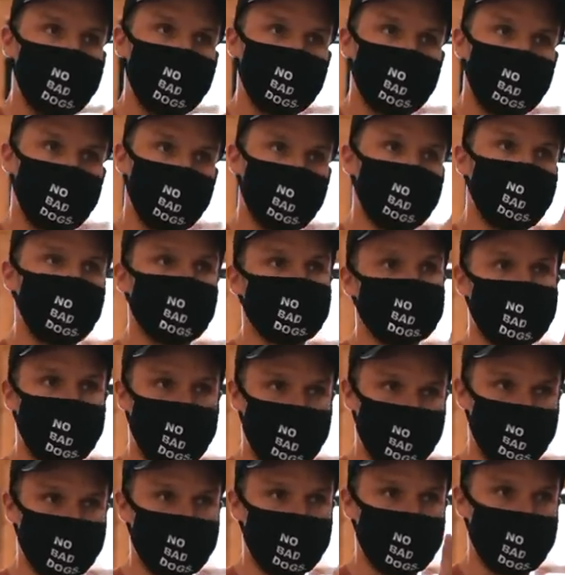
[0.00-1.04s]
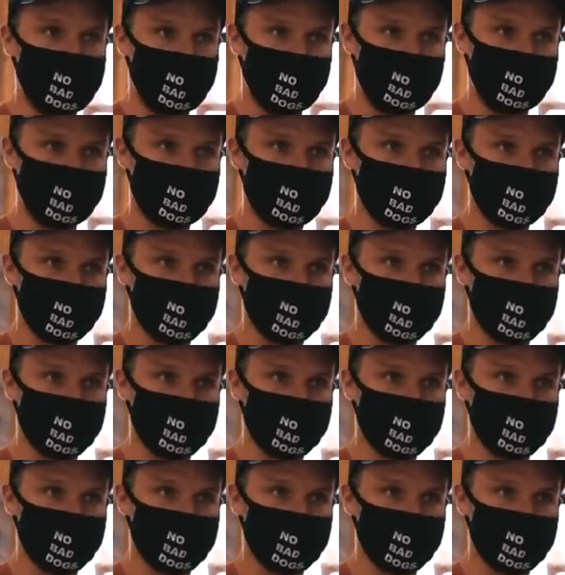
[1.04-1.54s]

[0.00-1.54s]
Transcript: I don't want that to happen again.